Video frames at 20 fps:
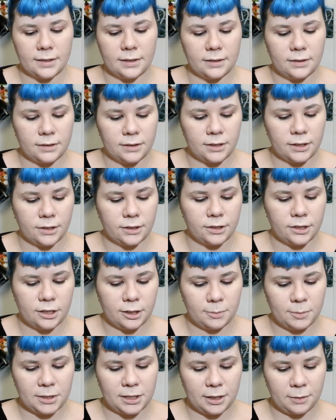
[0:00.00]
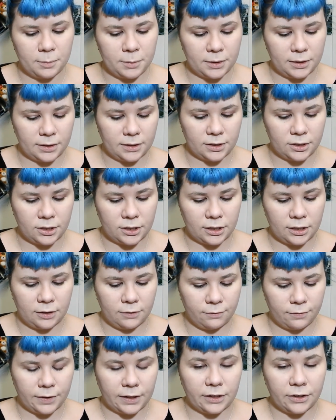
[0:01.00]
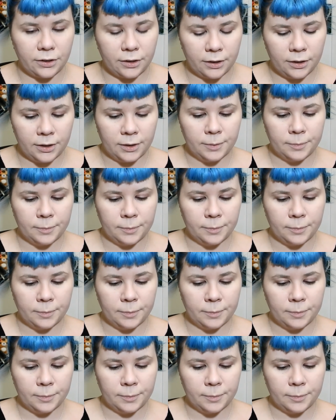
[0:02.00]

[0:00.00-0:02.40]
the Tarte Shape Tape in the shade Fair.